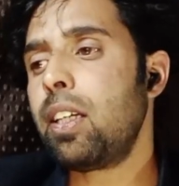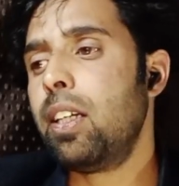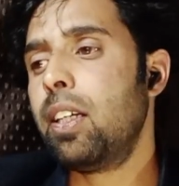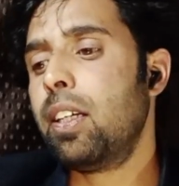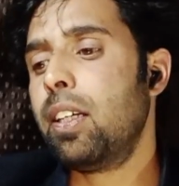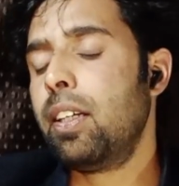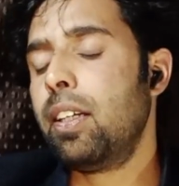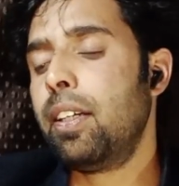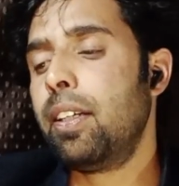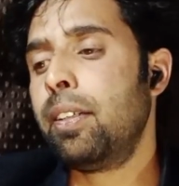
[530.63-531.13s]

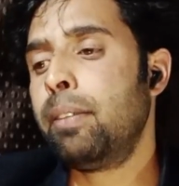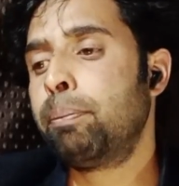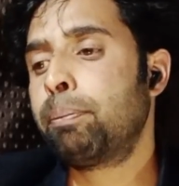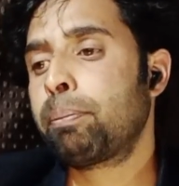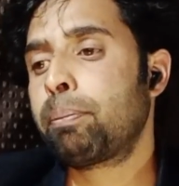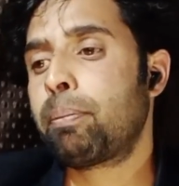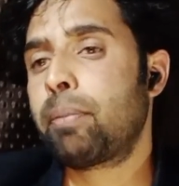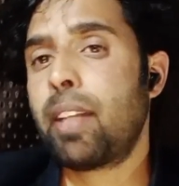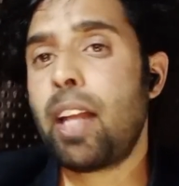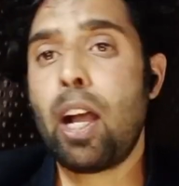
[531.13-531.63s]

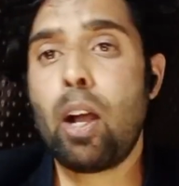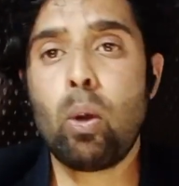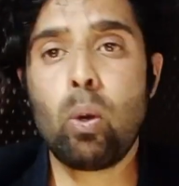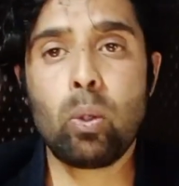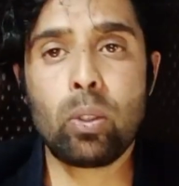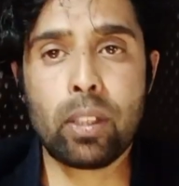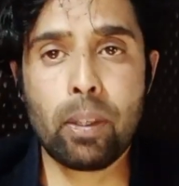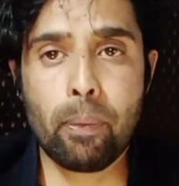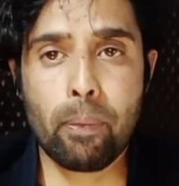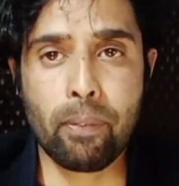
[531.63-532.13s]

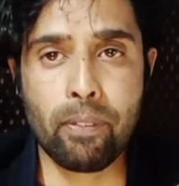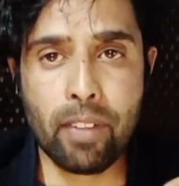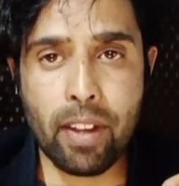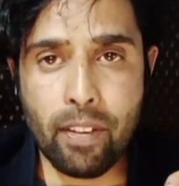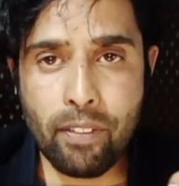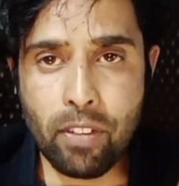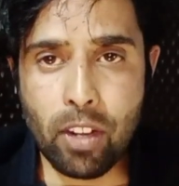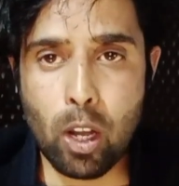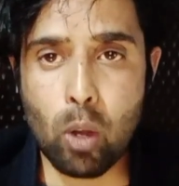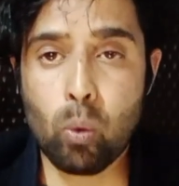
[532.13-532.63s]
Now the way
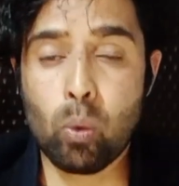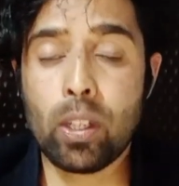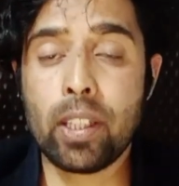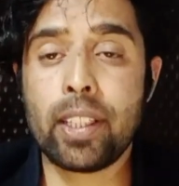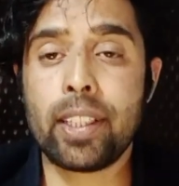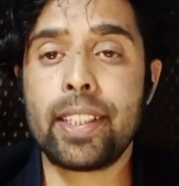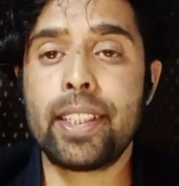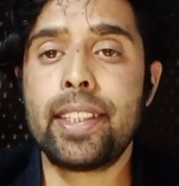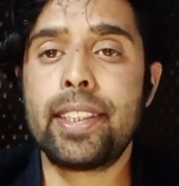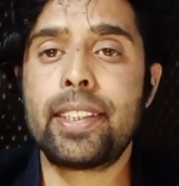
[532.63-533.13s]

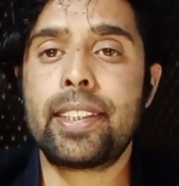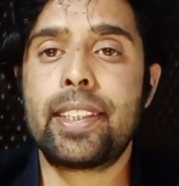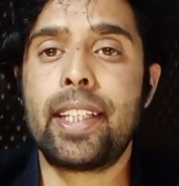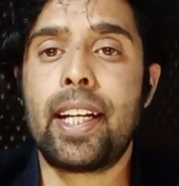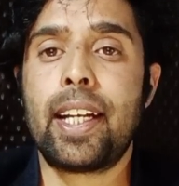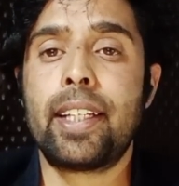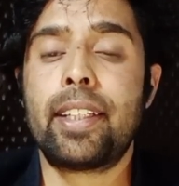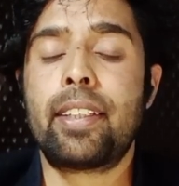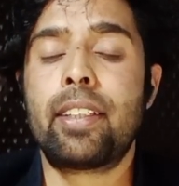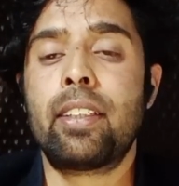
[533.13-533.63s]
forward is
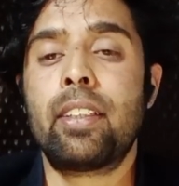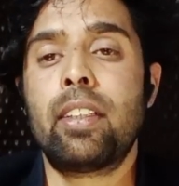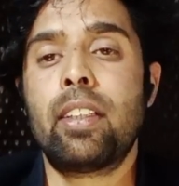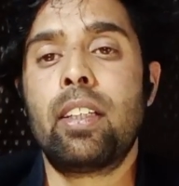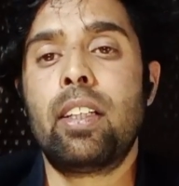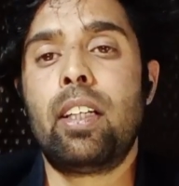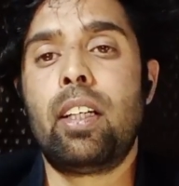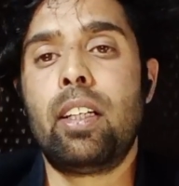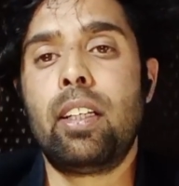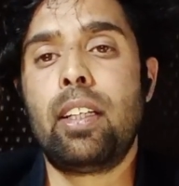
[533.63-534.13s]
that,
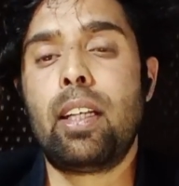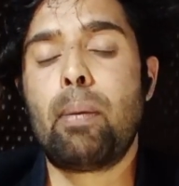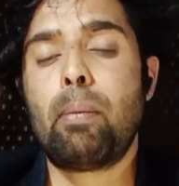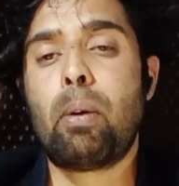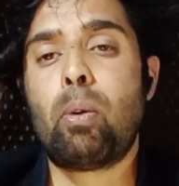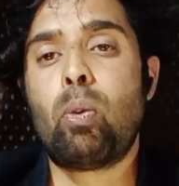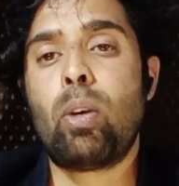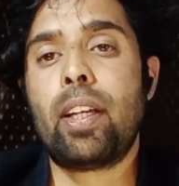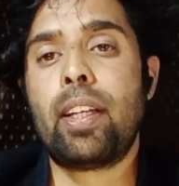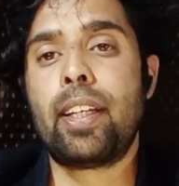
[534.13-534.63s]
number
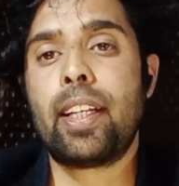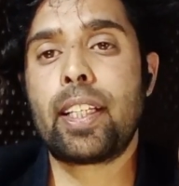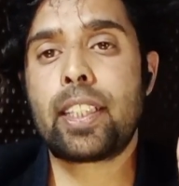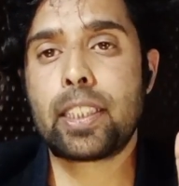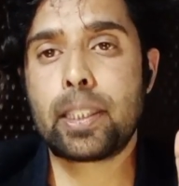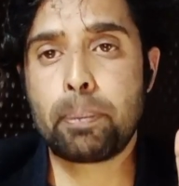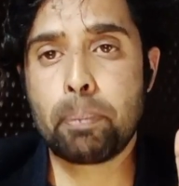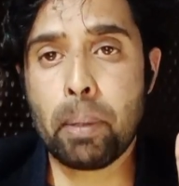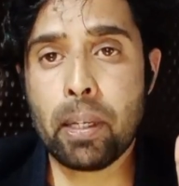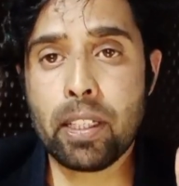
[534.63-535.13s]
one,
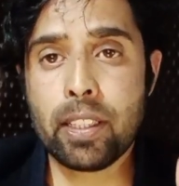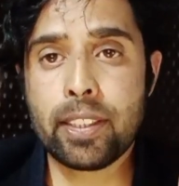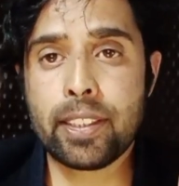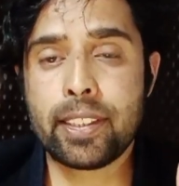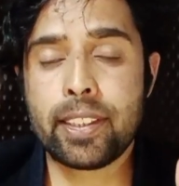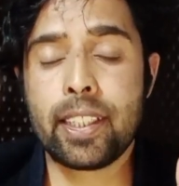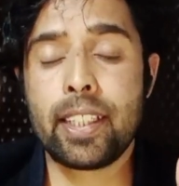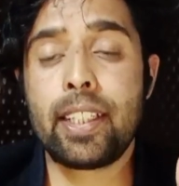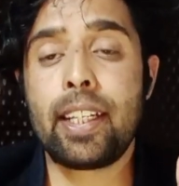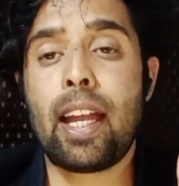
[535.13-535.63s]
experts
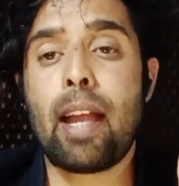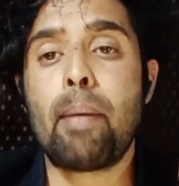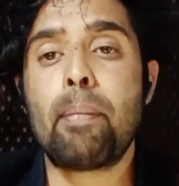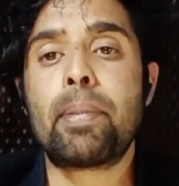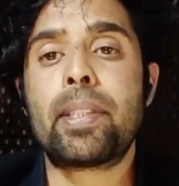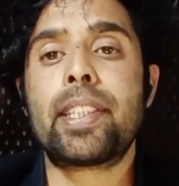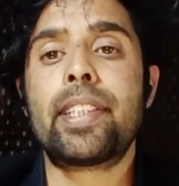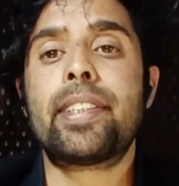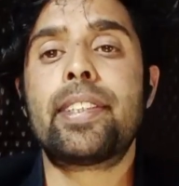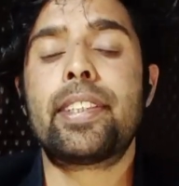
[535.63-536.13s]
say
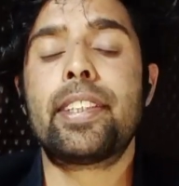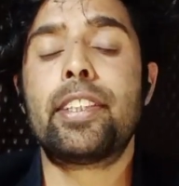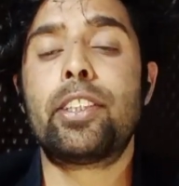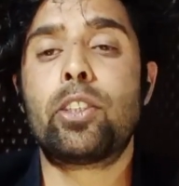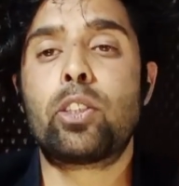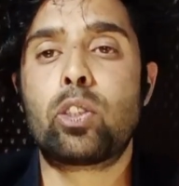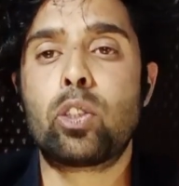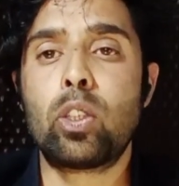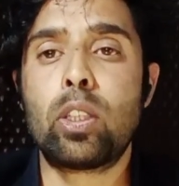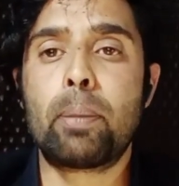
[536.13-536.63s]
MCC
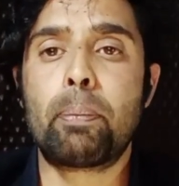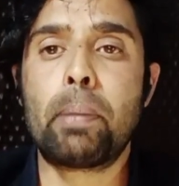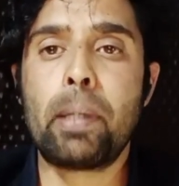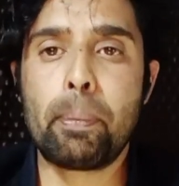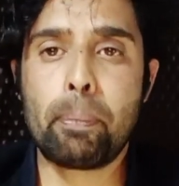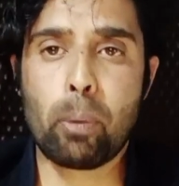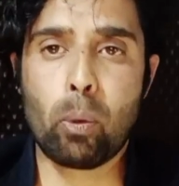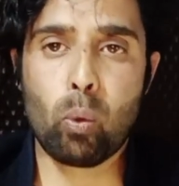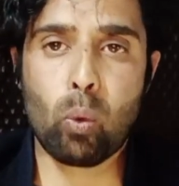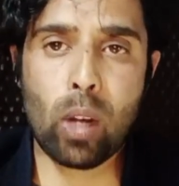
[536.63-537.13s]
should be
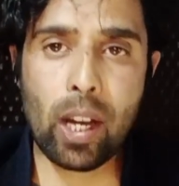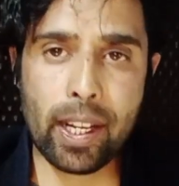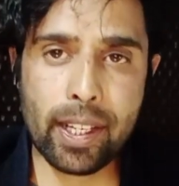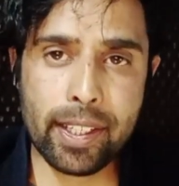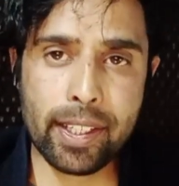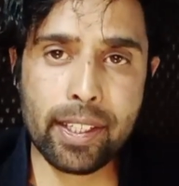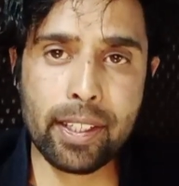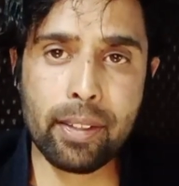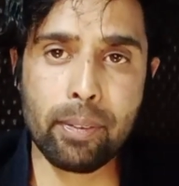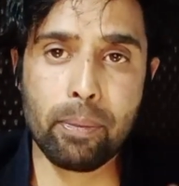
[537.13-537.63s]

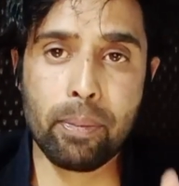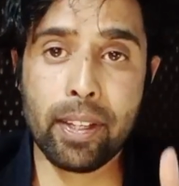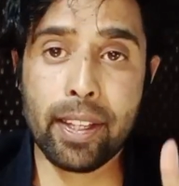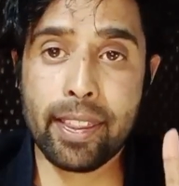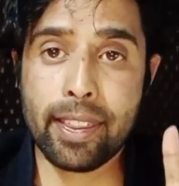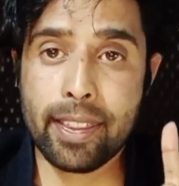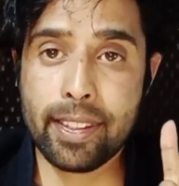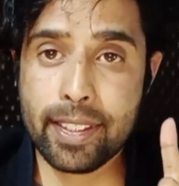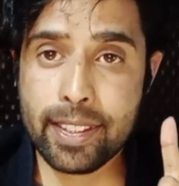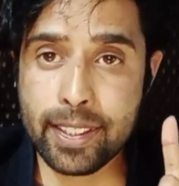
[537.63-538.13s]
provided
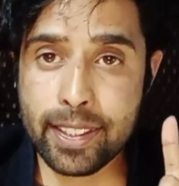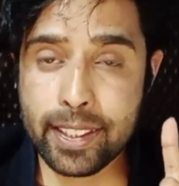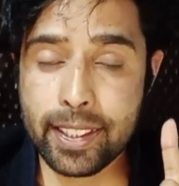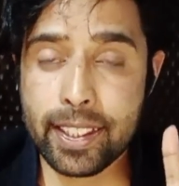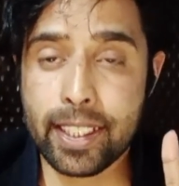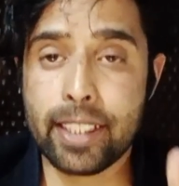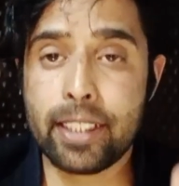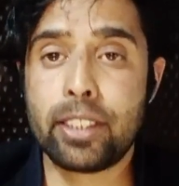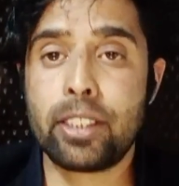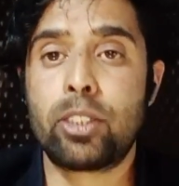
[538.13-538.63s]
with
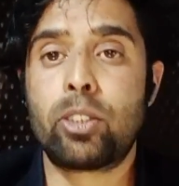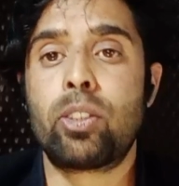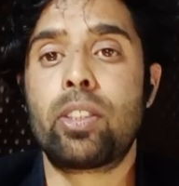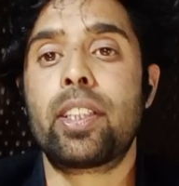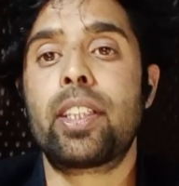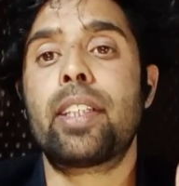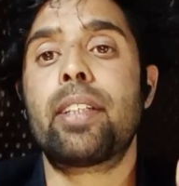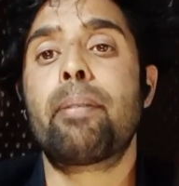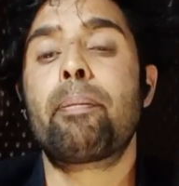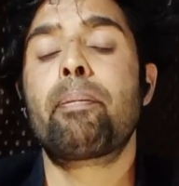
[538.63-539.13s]

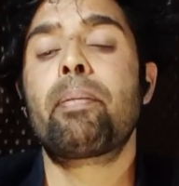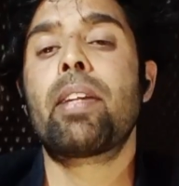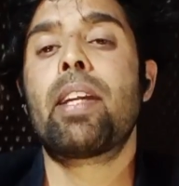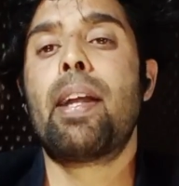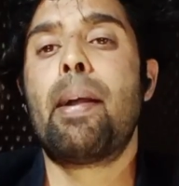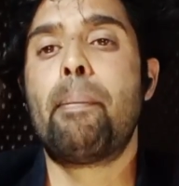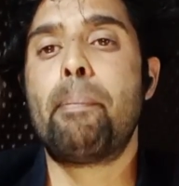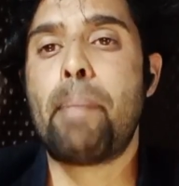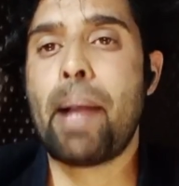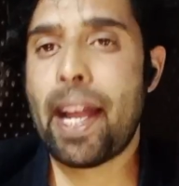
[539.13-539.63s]
statutory
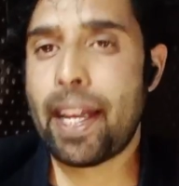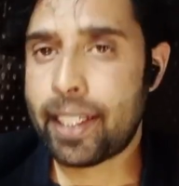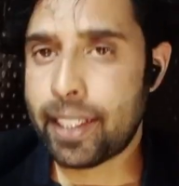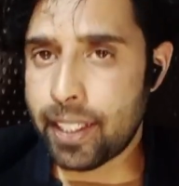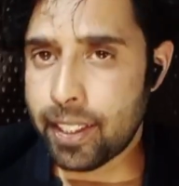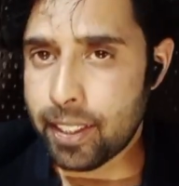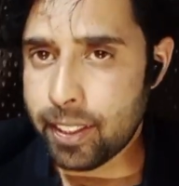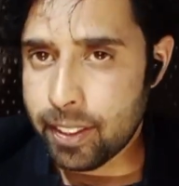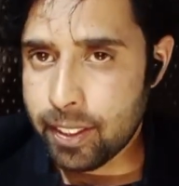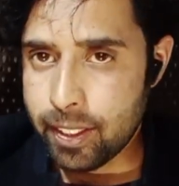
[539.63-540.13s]

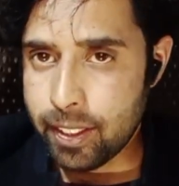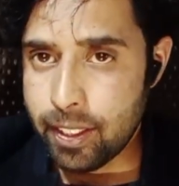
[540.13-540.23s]
backing.